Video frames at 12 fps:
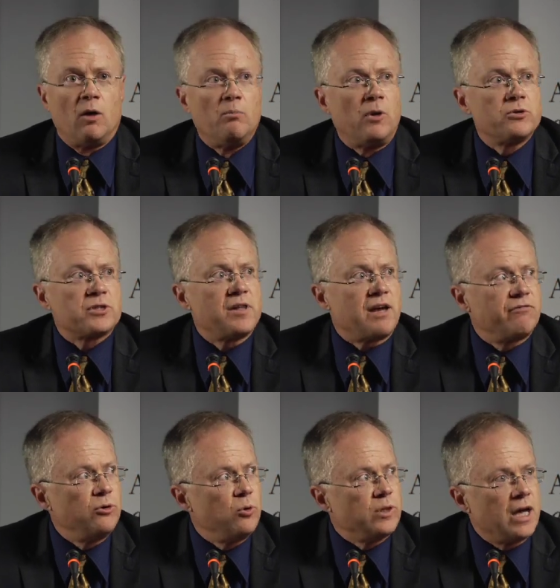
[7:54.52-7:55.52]
most of that
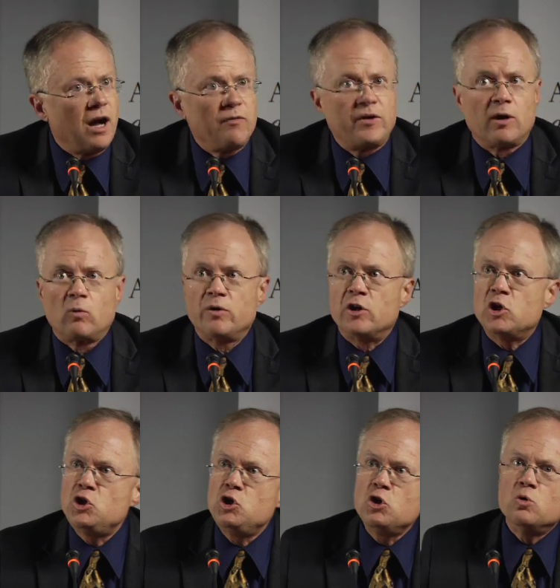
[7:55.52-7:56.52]
food got there with a
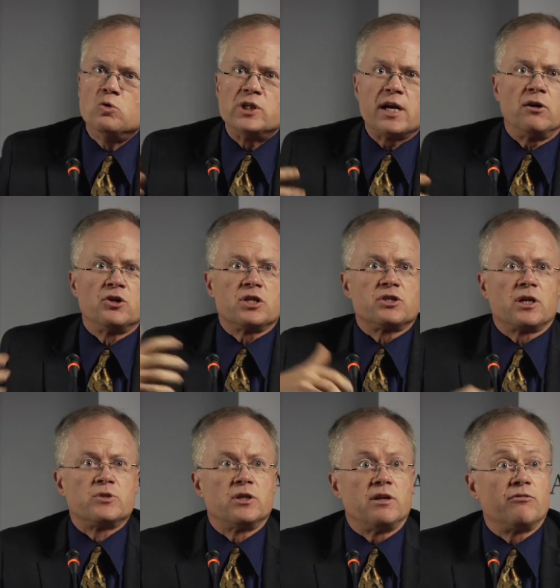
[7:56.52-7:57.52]
huge energy
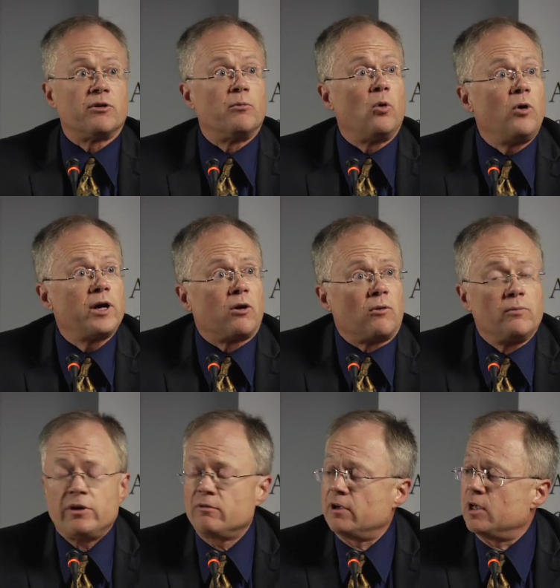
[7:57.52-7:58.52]
subsidy from oil
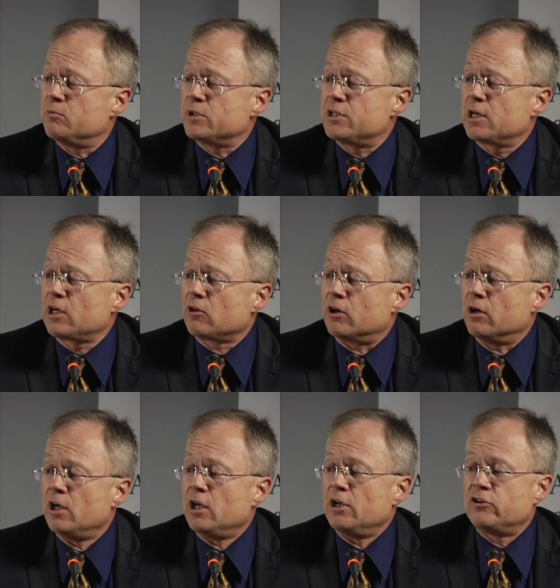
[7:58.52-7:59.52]
in particular.
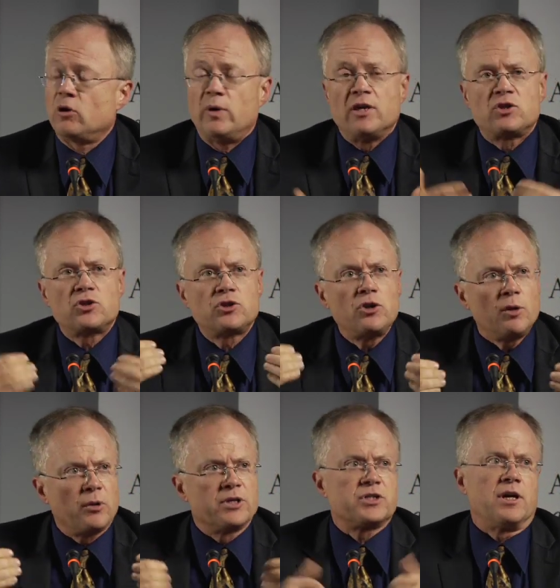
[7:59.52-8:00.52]
So it's
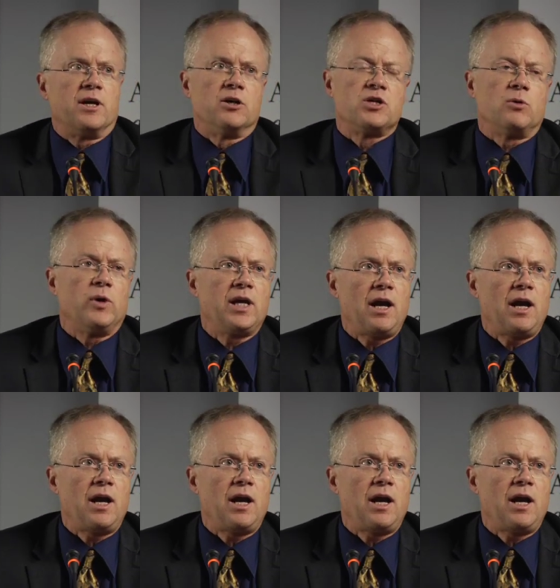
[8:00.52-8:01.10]
surplus energy we